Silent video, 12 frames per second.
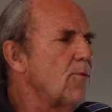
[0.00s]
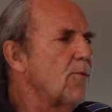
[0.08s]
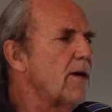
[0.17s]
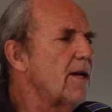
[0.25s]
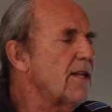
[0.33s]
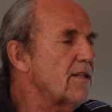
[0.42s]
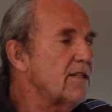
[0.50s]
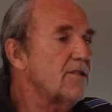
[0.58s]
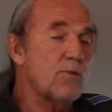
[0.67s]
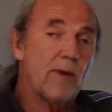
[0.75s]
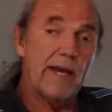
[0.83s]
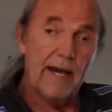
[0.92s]
well, at least the
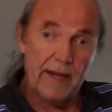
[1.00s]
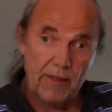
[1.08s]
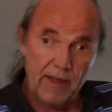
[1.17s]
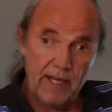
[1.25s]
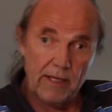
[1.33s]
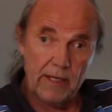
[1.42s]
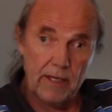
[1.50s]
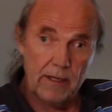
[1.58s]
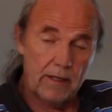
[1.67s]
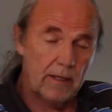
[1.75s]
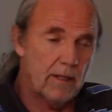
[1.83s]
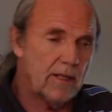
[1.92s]
way I think,
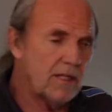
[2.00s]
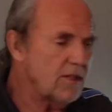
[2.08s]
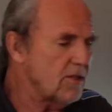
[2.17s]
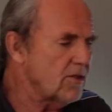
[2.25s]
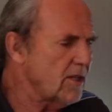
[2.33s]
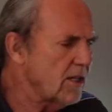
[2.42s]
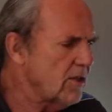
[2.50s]
that is that